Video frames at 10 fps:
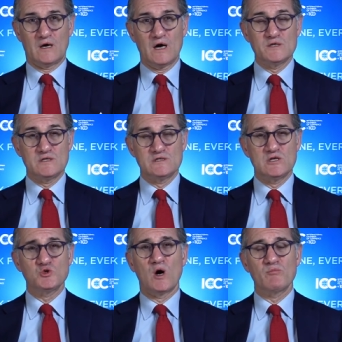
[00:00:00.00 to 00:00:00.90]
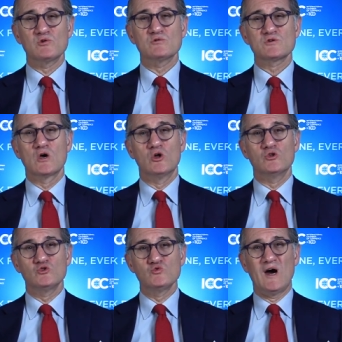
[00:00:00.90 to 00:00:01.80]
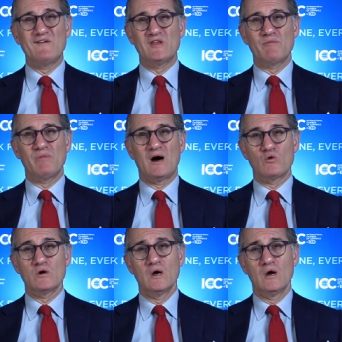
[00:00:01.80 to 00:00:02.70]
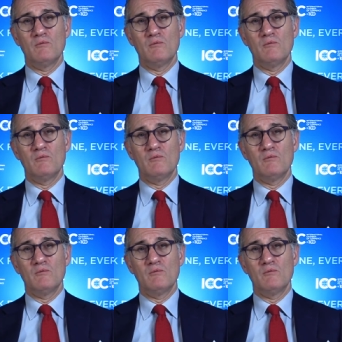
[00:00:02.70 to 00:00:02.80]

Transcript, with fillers: ICC tribunals do have that power,